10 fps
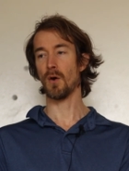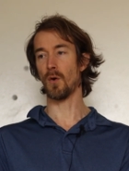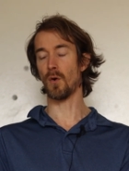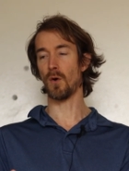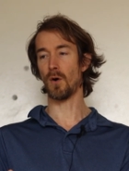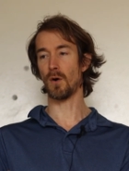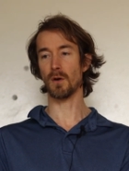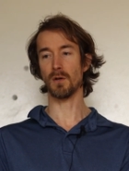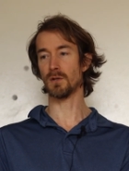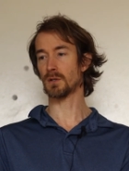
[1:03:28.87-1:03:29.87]
or
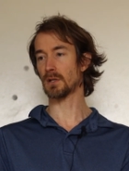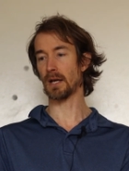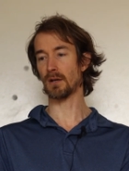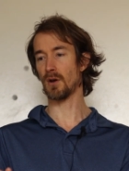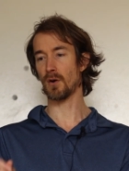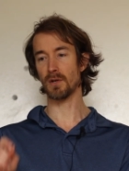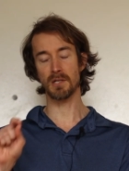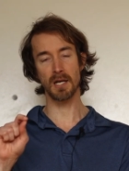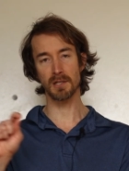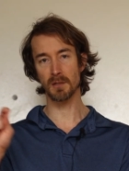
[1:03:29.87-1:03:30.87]
you just like, no, he's
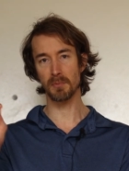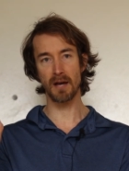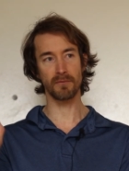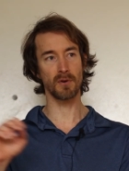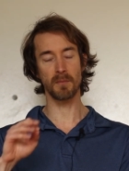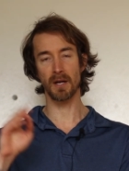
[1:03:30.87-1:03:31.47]
changing the platform,